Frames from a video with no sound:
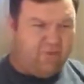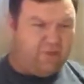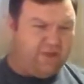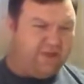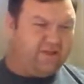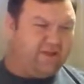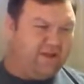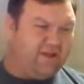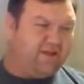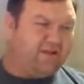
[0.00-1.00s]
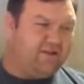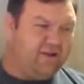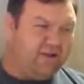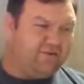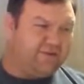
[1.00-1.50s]
the
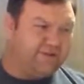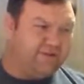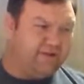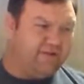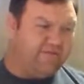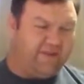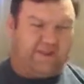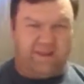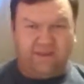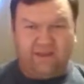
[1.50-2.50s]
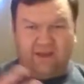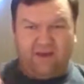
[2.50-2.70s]
colors and stuff. And then the